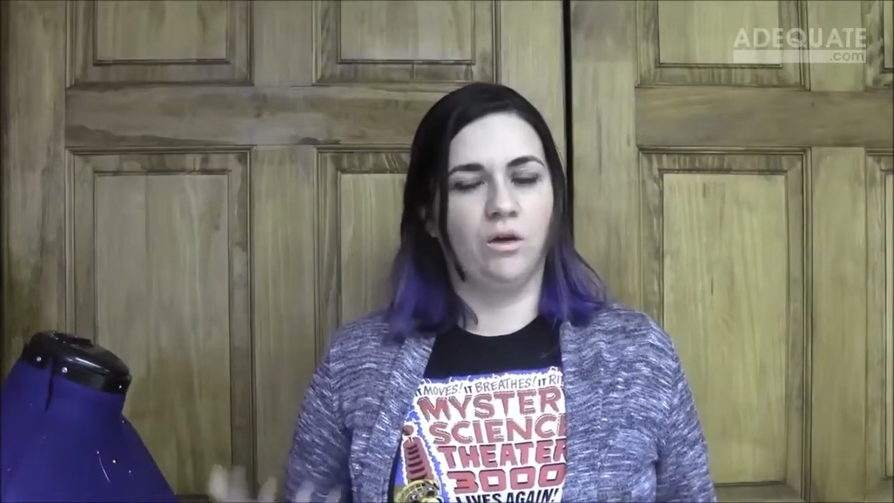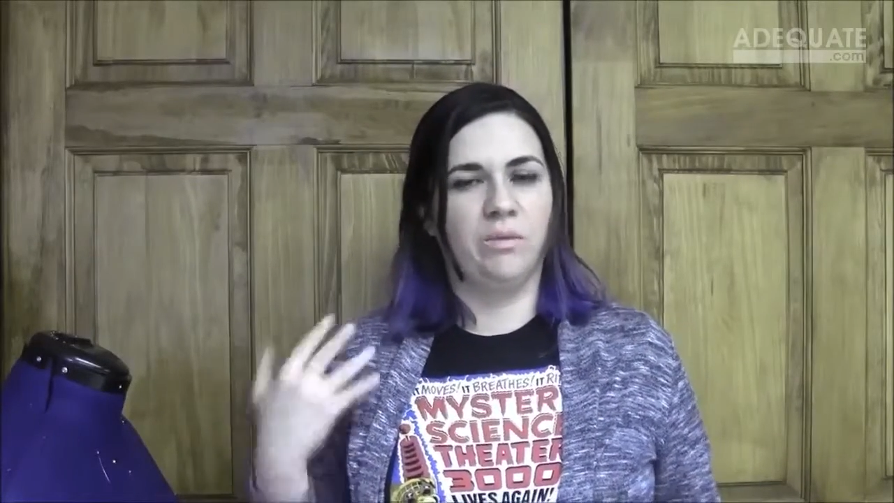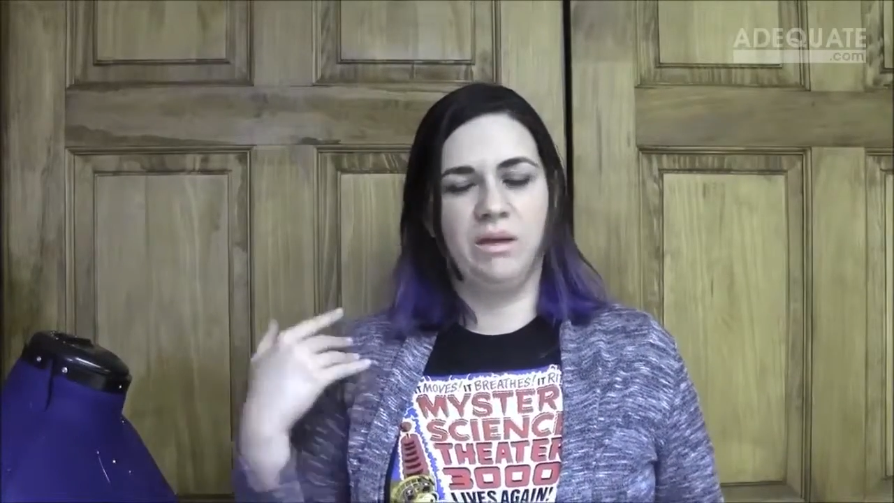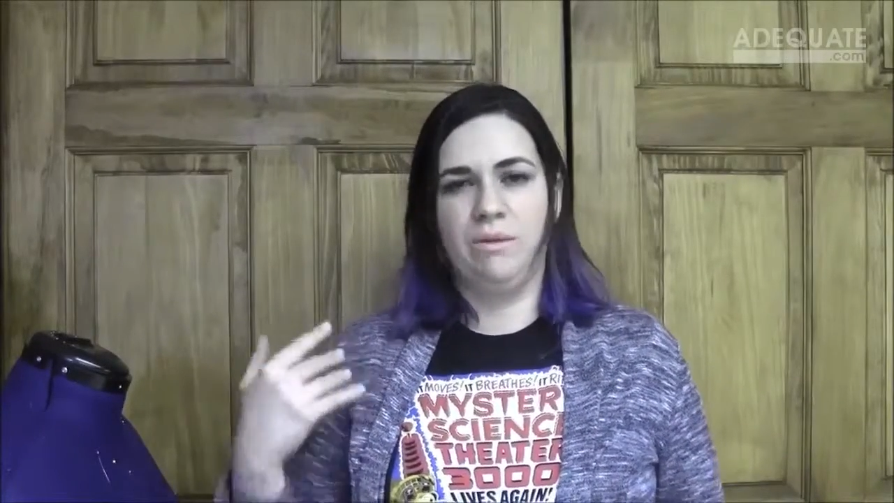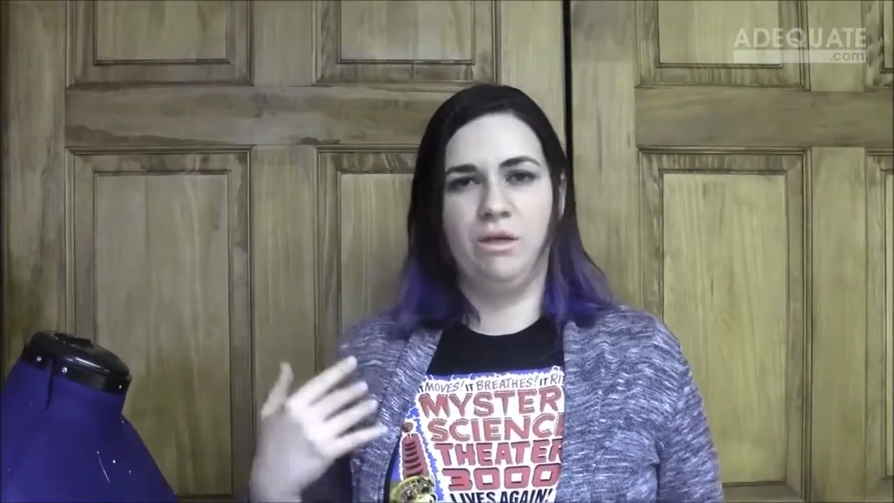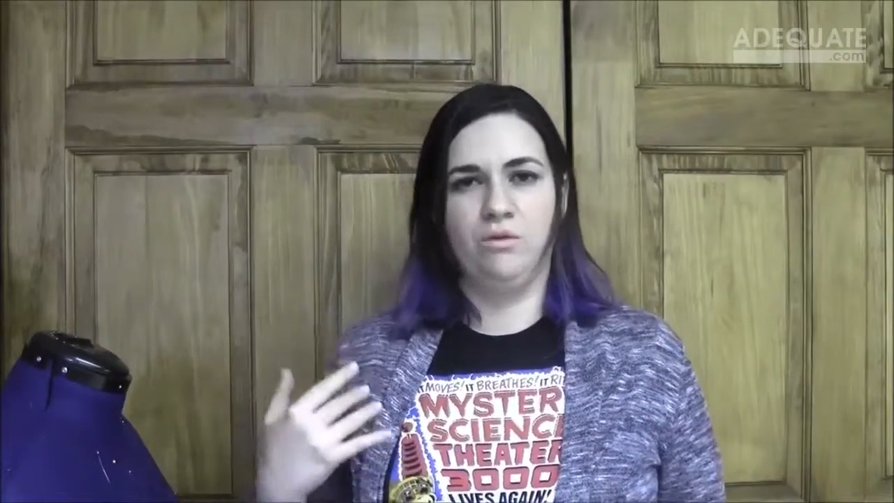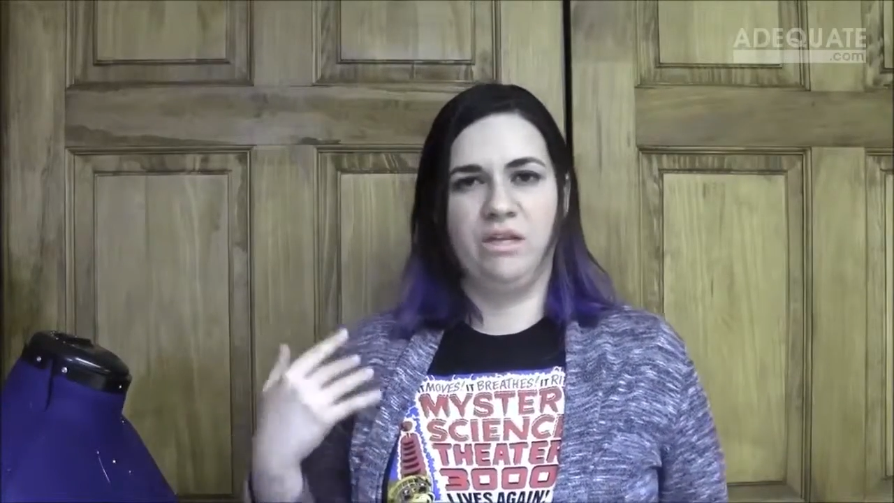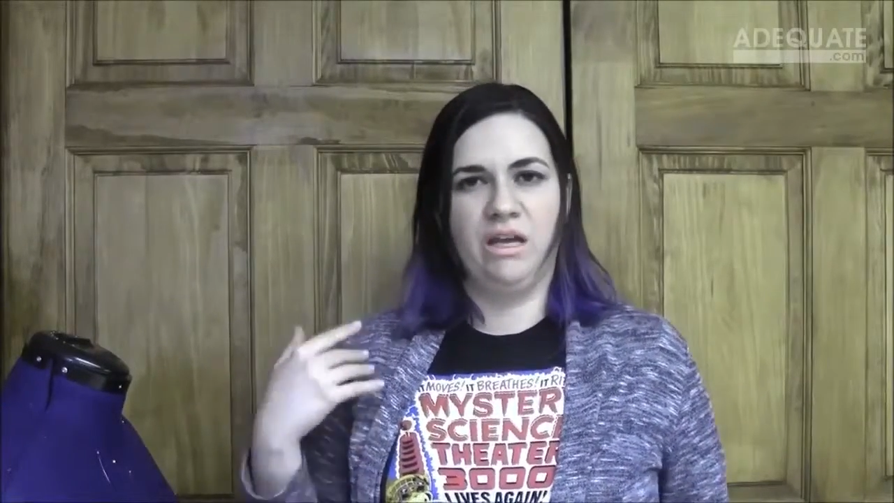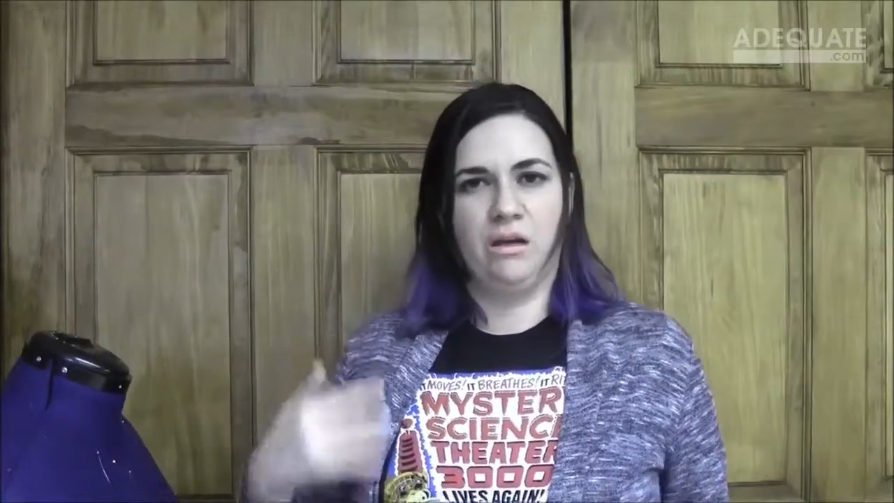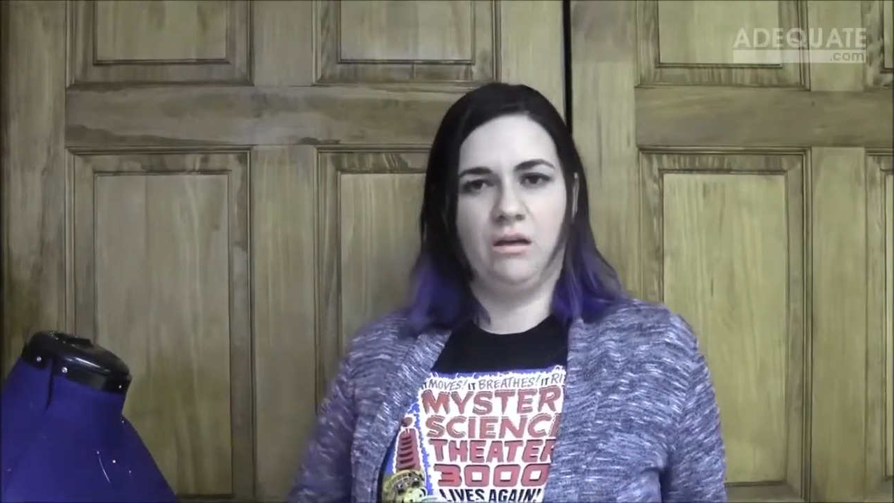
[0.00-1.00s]
or maybe you
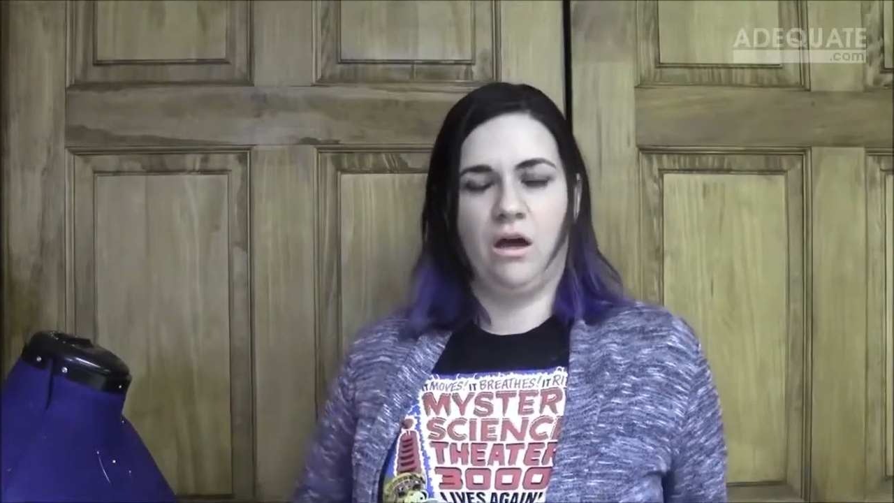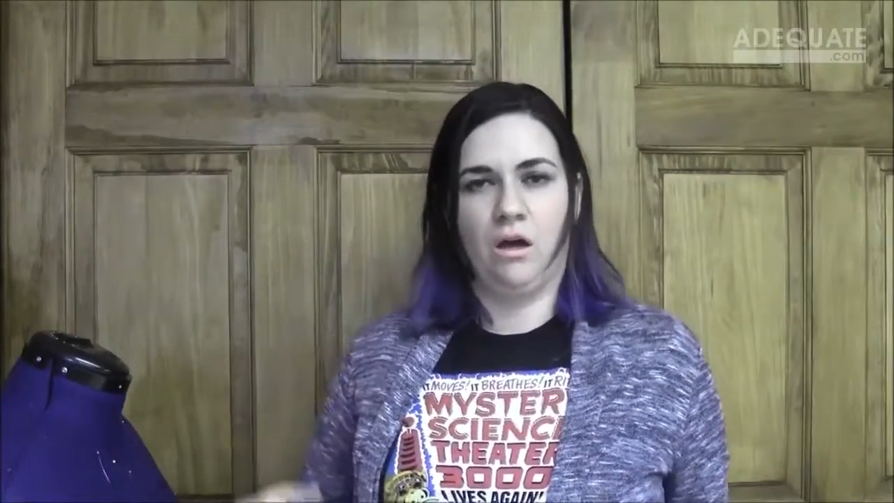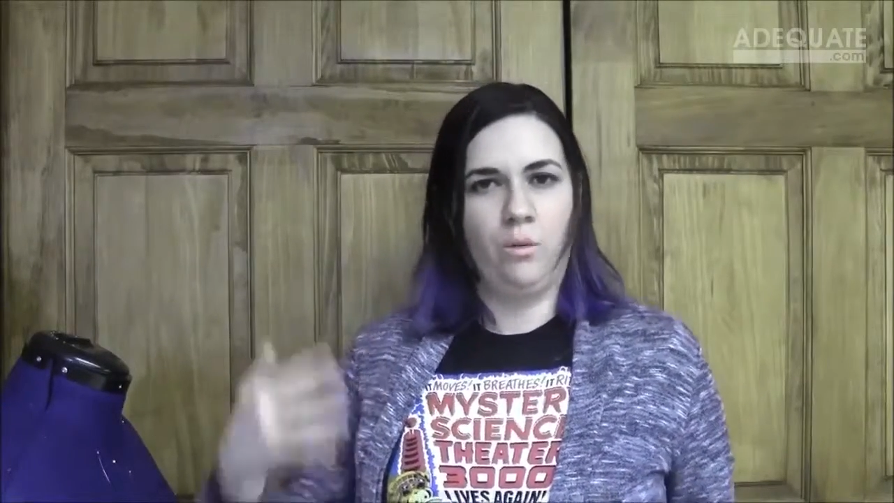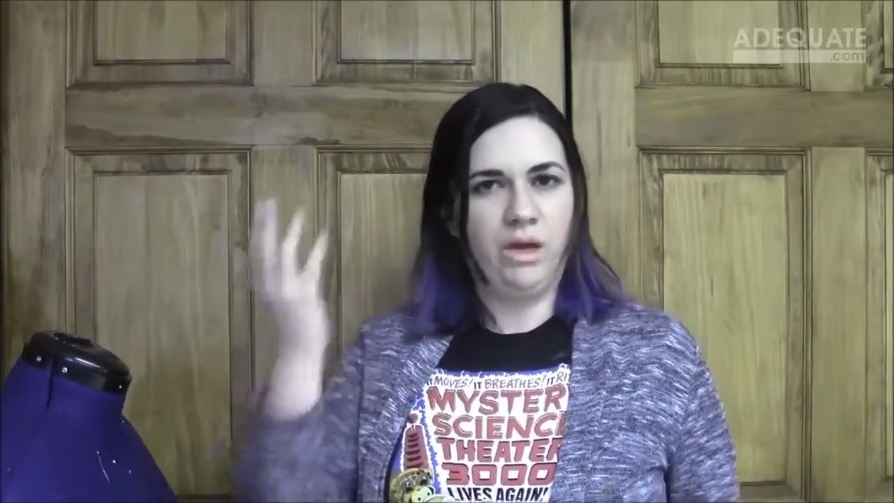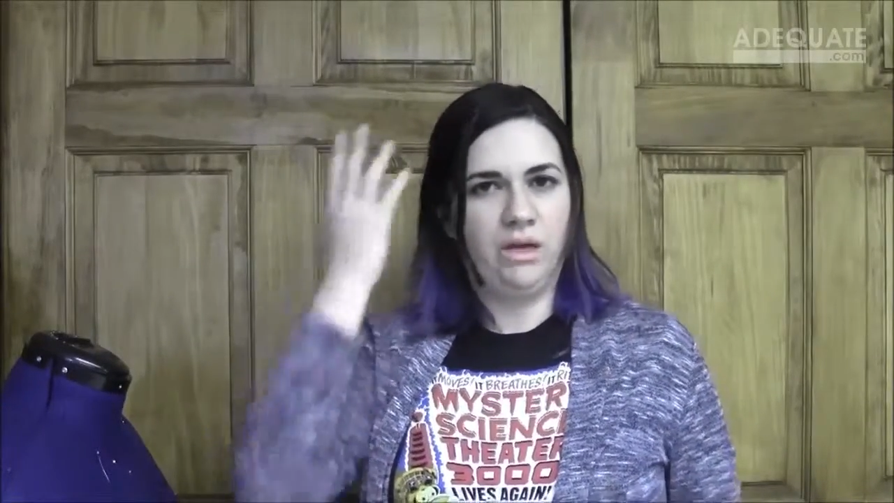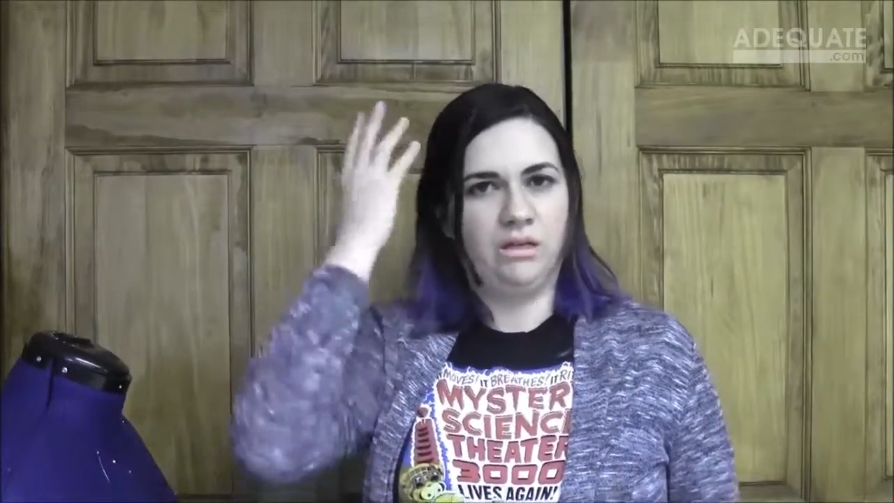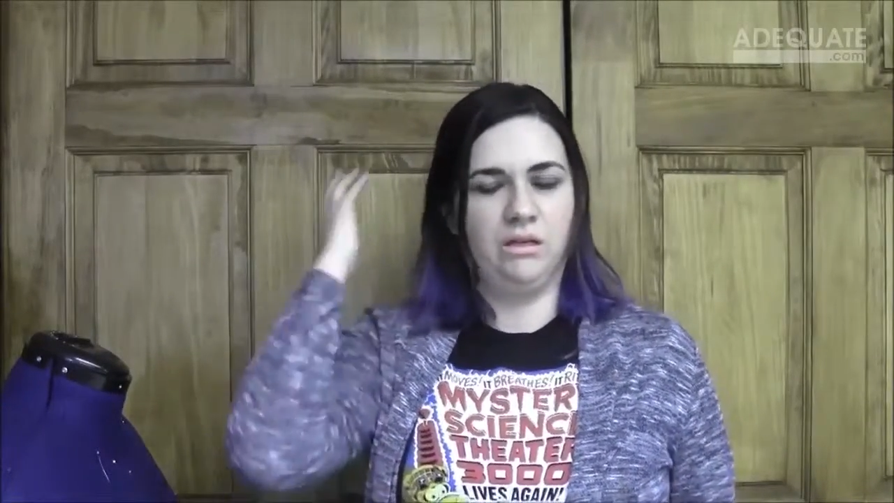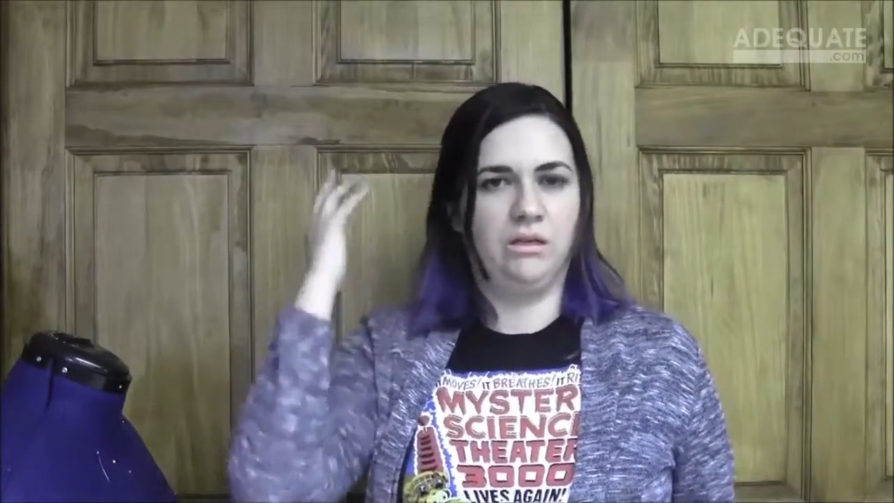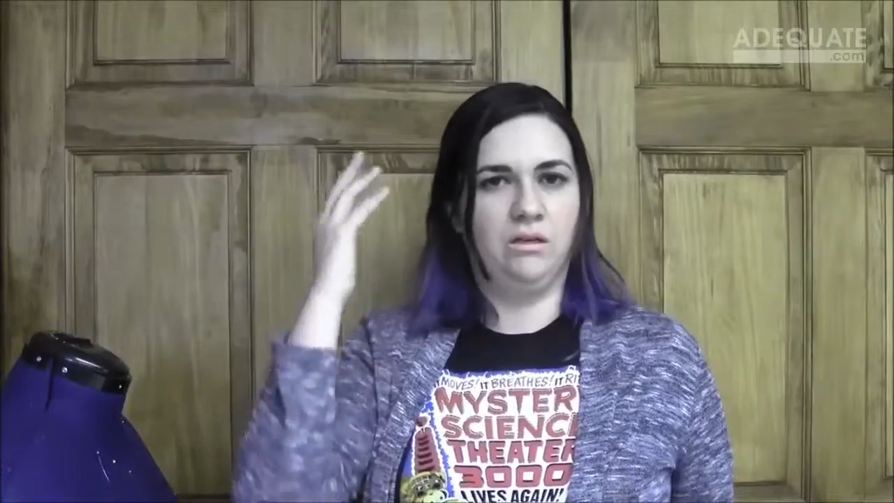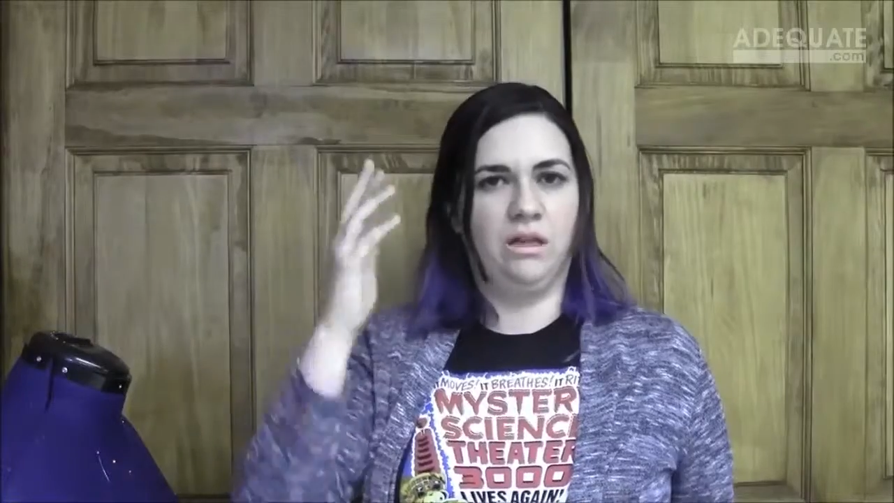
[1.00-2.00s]
take a long wig
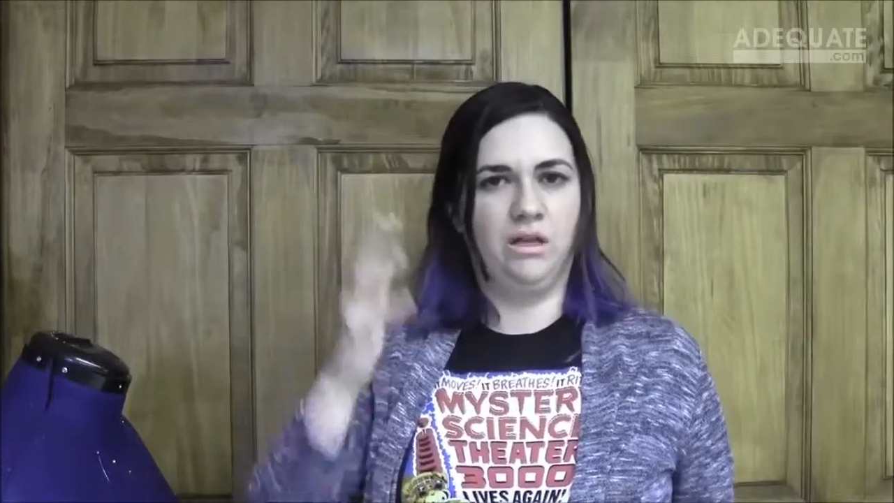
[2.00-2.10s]
and